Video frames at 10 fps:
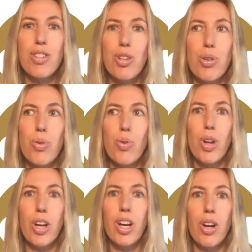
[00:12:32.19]
to
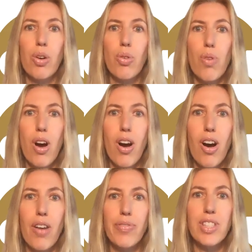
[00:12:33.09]
look at
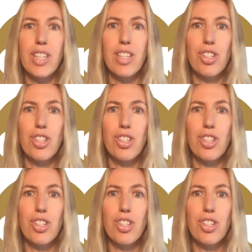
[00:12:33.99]
graphs and